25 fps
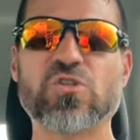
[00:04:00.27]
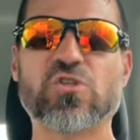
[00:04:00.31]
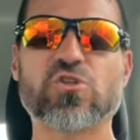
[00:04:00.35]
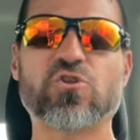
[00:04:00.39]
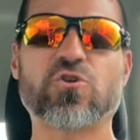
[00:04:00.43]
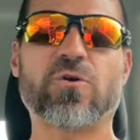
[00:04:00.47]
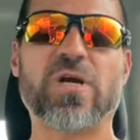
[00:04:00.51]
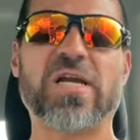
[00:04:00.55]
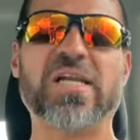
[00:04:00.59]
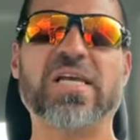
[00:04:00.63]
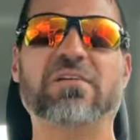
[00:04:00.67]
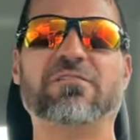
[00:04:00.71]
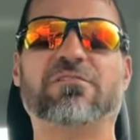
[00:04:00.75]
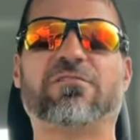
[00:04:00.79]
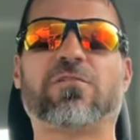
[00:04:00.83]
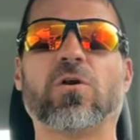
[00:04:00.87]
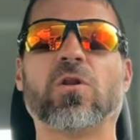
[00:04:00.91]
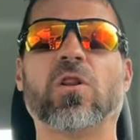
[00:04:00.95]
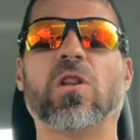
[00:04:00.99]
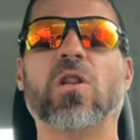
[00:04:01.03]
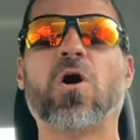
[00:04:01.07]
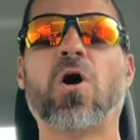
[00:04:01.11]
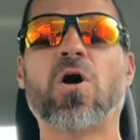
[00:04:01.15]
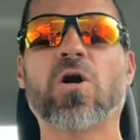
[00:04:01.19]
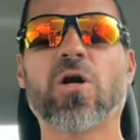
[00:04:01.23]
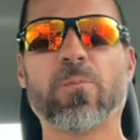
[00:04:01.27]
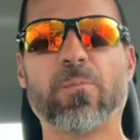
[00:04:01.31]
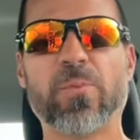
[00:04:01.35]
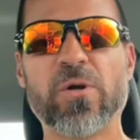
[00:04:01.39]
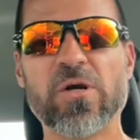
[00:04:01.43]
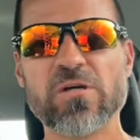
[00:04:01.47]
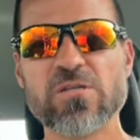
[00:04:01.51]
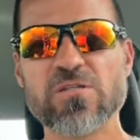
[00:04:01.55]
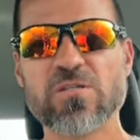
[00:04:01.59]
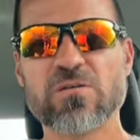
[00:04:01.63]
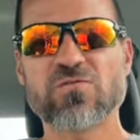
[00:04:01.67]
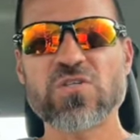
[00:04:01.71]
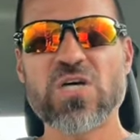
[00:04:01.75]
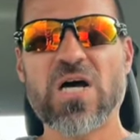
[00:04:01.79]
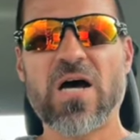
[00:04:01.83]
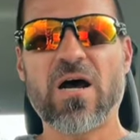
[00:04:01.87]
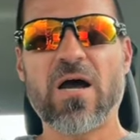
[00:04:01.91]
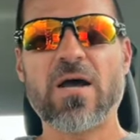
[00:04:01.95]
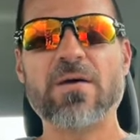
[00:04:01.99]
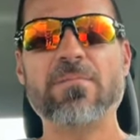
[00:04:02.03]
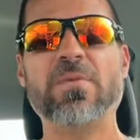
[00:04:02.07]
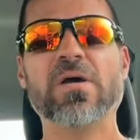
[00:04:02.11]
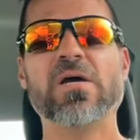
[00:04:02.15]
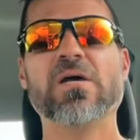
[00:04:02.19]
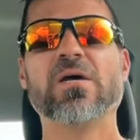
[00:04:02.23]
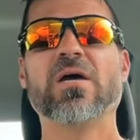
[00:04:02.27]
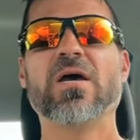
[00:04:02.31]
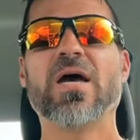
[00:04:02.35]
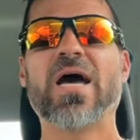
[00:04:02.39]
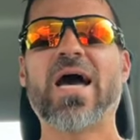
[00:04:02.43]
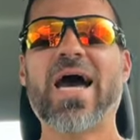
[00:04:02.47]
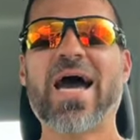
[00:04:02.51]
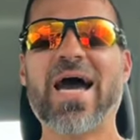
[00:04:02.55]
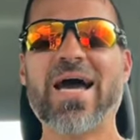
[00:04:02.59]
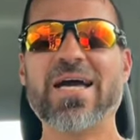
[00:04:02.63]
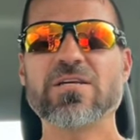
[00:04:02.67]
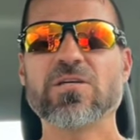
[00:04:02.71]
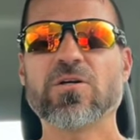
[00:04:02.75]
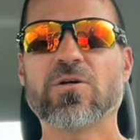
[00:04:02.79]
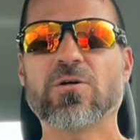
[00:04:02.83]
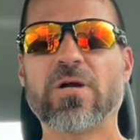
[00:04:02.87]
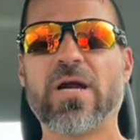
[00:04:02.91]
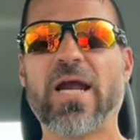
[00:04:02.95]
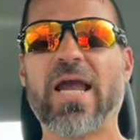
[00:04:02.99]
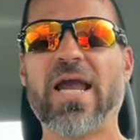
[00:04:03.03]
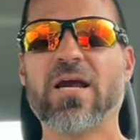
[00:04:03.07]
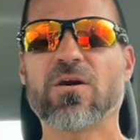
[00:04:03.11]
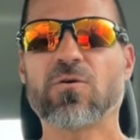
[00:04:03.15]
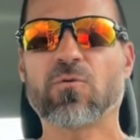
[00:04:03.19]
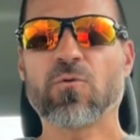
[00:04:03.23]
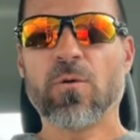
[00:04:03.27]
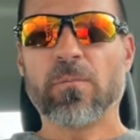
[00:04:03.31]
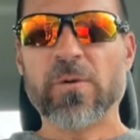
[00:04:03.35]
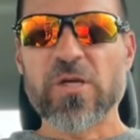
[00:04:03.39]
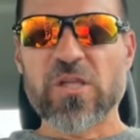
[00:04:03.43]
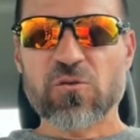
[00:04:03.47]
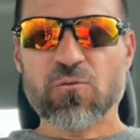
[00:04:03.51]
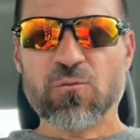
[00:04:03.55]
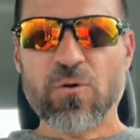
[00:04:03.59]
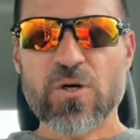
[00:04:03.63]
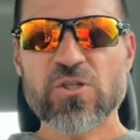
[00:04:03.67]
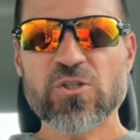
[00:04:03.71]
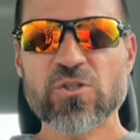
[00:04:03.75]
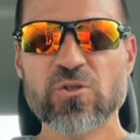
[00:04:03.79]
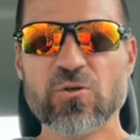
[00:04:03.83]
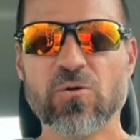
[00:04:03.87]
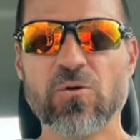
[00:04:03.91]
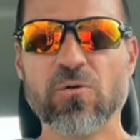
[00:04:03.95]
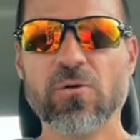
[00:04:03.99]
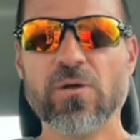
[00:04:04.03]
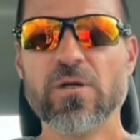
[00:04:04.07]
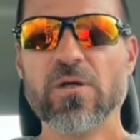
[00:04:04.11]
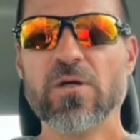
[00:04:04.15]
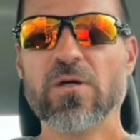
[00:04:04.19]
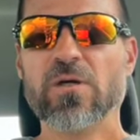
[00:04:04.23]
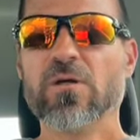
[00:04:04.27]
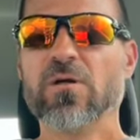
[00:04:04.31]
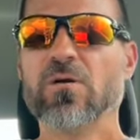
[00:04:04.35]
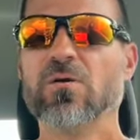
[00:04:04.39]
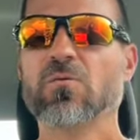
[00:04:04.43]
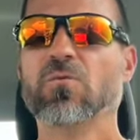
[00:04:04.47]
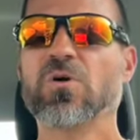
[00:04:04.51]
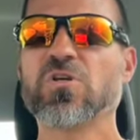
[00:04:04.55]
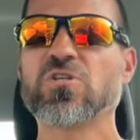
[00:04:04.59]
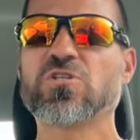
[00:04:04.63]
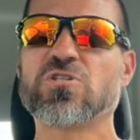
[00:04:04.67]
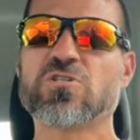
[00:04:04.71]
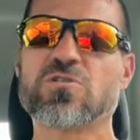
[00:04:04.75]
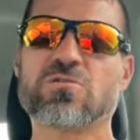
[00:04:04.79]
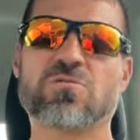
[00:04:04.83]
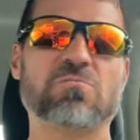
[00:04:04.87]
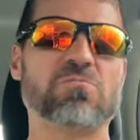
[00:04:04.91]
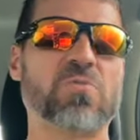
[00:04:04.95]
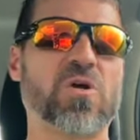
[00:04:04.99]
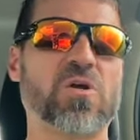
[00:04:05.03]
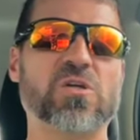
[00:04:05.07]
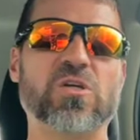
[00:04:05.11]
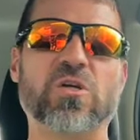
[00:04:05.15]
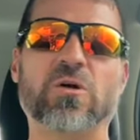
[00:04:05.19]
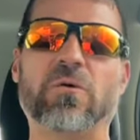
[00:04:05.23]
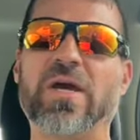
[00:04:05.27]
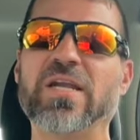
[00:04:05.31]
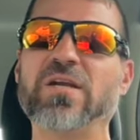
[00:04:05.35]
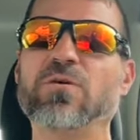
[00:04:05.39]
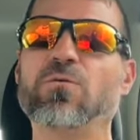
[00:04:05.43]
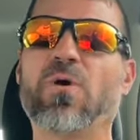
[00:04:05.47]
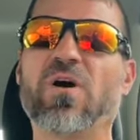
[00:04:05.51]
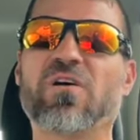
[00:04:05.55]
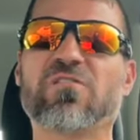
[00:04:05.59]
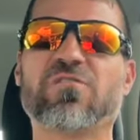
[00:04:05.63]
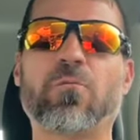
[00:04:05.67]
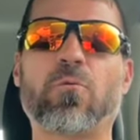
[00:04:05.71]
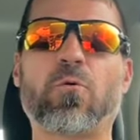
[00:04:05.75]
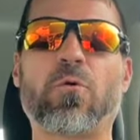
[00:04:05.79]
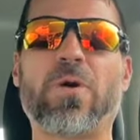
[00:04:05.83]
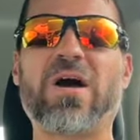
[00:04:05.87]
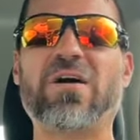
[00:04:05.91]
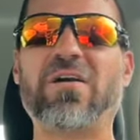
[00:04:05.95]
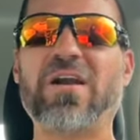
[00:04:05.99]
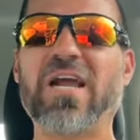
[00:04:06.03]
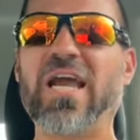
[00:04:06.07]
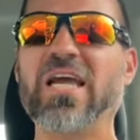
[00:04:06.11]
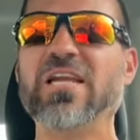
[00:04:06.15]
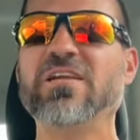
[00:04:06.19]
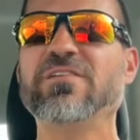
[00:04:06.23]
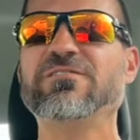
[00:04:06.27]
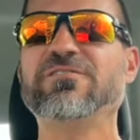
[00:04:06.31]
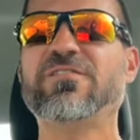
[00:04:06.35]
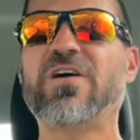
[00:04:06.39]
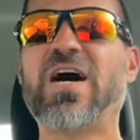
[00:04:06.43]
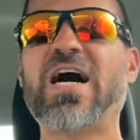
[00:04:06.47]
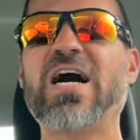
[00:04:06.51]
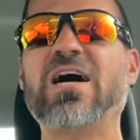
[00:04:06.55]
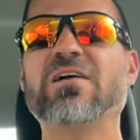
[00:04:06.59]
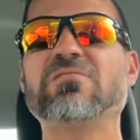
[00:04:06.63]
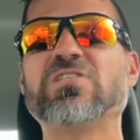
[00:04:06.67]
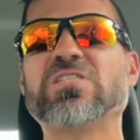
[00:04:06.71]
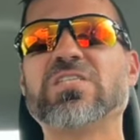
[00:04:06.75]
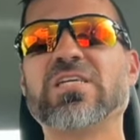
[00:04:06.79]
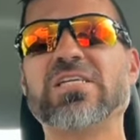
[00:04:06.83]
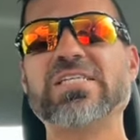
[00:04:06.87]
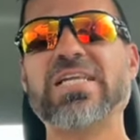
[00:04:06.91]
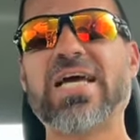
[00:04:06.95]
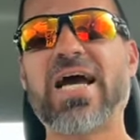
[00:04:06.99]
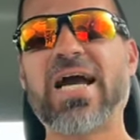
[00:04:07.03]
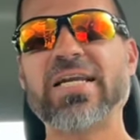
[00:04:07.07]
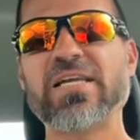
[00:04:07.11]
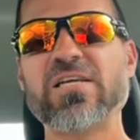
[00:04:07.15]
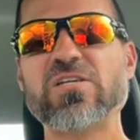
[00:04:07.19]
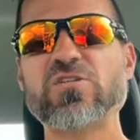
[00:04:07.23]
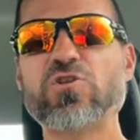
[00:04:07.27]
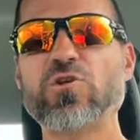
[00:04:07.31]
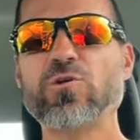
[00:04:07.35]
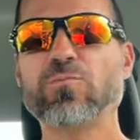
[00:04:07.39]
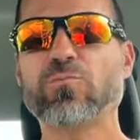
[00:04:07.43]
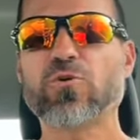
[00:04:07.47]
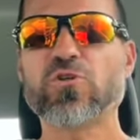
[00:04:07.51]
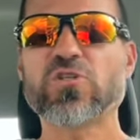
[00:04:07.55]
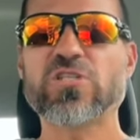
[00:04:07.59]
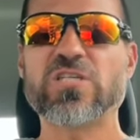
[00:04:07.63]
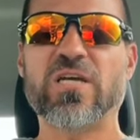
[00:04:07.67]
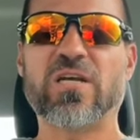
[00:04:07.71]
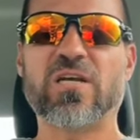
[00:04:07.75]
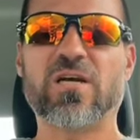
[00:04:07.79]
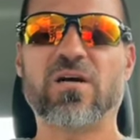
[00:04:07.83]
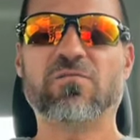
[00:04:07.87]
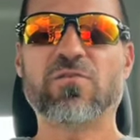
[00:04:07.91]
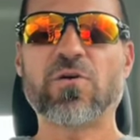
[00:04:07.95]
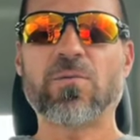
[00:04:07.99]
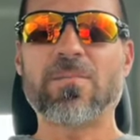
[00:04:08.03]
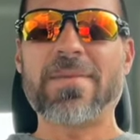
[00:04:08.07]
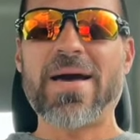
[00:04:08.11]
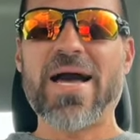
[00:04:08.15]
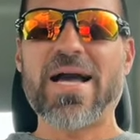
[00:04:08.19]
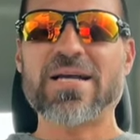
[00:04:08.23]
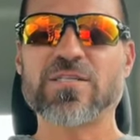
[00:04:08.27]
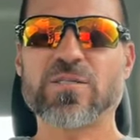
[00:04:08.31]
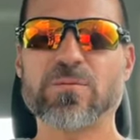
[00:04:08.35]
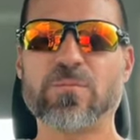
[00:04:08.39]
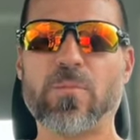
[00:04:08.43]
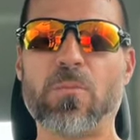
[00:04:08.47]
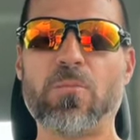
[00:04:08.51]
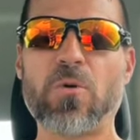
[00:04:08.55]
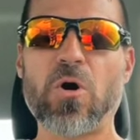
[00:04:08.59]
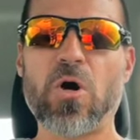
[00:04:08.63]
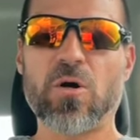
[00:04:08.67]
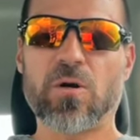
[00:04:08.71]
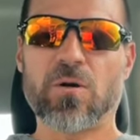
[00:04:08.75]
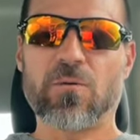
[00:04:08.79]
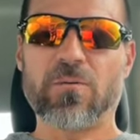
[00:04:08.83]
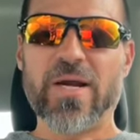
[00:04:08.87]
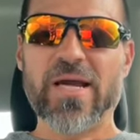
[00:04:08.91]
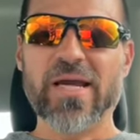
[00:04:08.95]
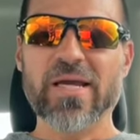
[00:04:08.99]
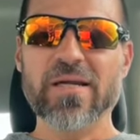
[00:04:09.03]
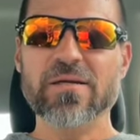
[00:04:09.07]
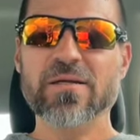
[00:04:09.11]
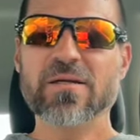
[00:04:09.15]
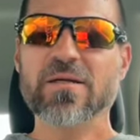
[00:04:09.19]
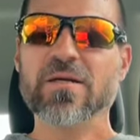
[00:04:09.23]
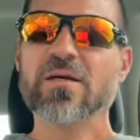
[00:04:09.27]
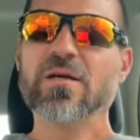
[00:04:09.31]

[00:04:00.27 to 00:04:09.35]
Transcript: to training for longer periods of time at your anaerobic threshold, which is you know anywhere from around 85 to 92% of your maximum heart rate.